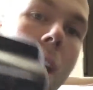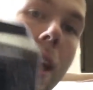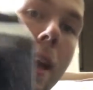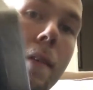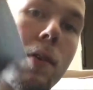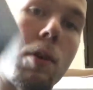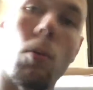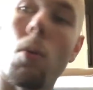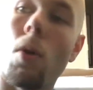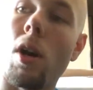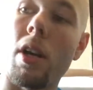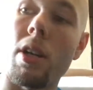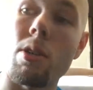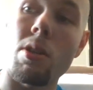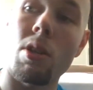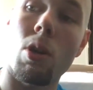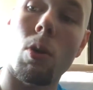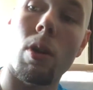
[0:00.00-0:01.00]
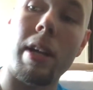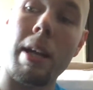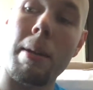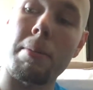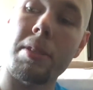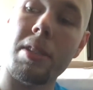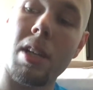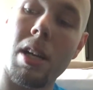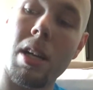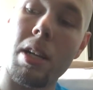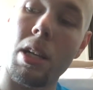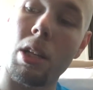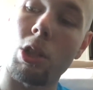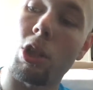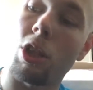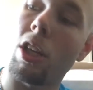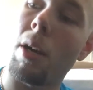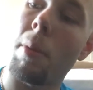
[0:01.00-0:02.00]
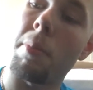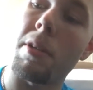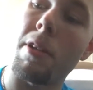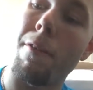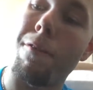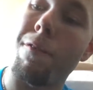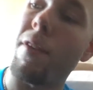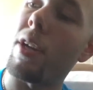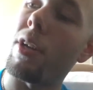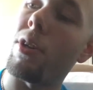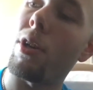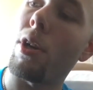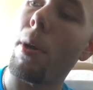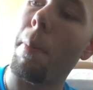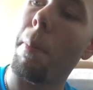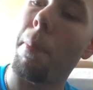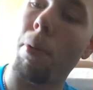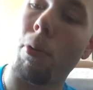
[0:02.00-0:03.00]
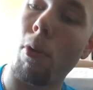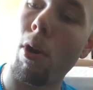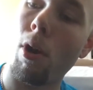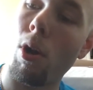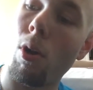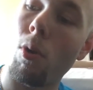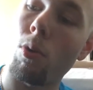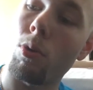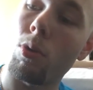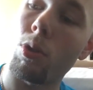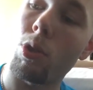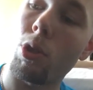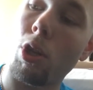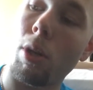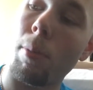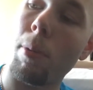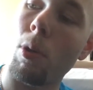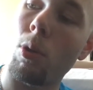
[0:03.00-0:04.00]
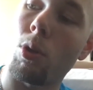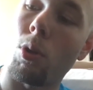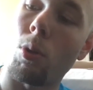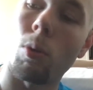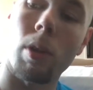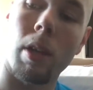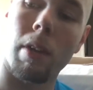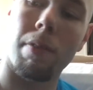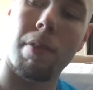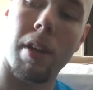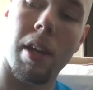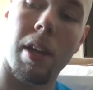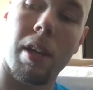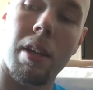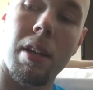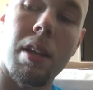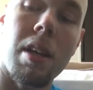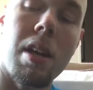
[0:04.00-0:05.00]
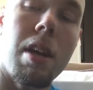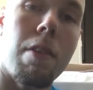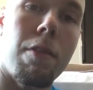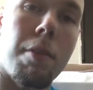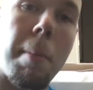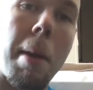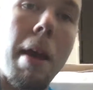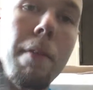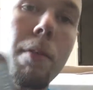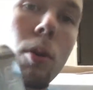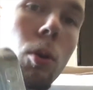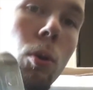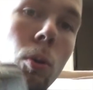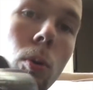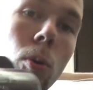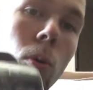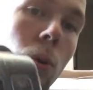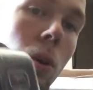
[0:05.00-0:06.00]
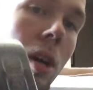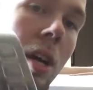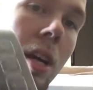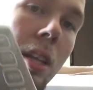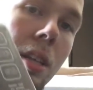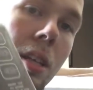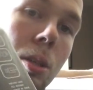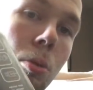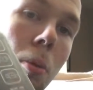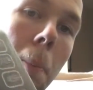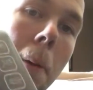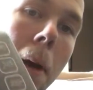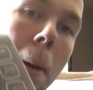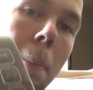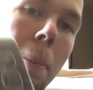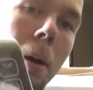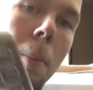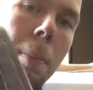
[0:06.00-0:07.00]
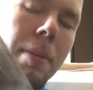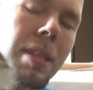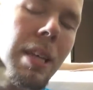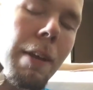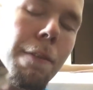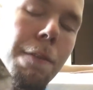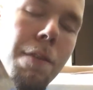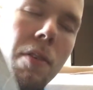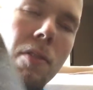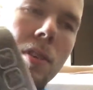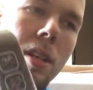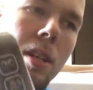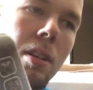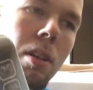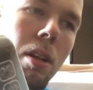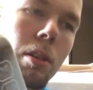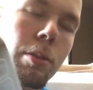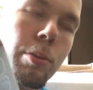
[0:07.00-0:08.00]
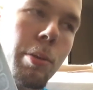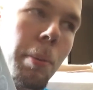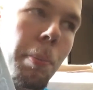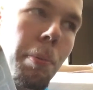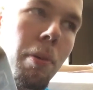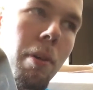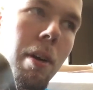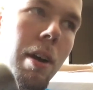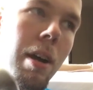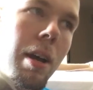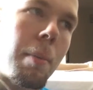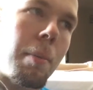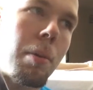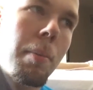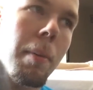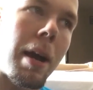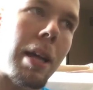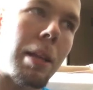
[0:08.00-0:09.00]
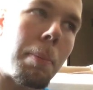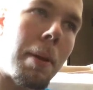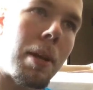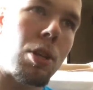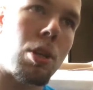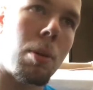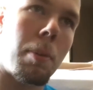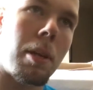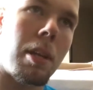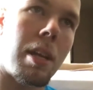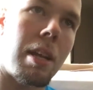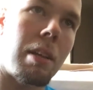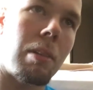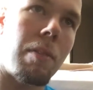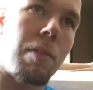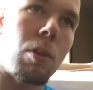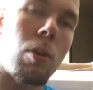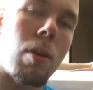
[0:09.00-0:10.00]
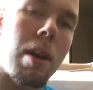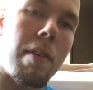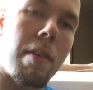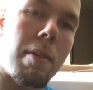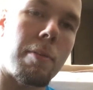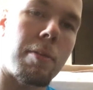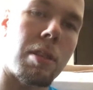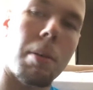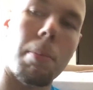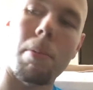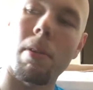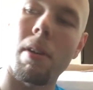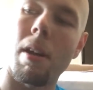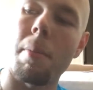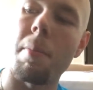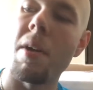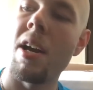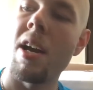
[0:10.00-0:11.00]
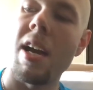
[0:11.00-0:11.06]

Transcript: If you want, you can go on Amazon, look up Defender Pro Turbo Cooling Fan from Evercool. This will pop up. It's like $15 with Prime. You might have to pay shipping and handling if you don't have Amazon Prime,